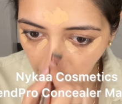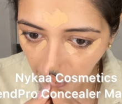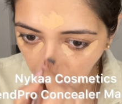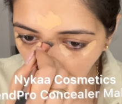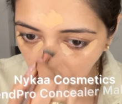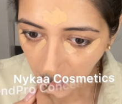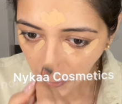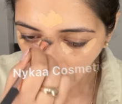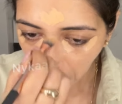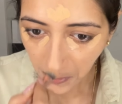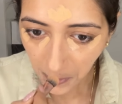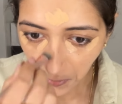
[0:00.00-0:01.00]
and
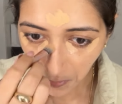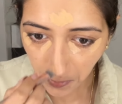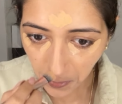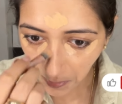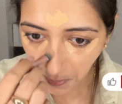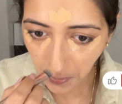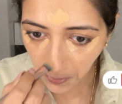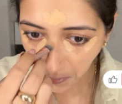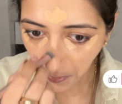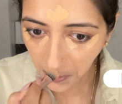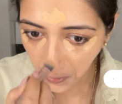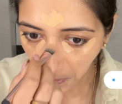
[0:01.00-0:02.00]
make sure there are
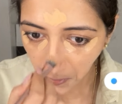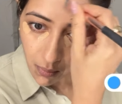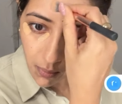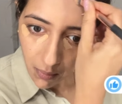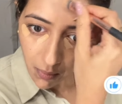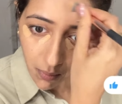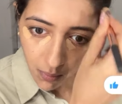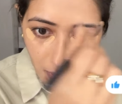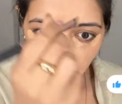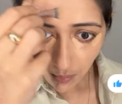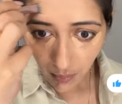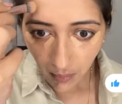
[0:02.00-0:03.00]
no harsh lines.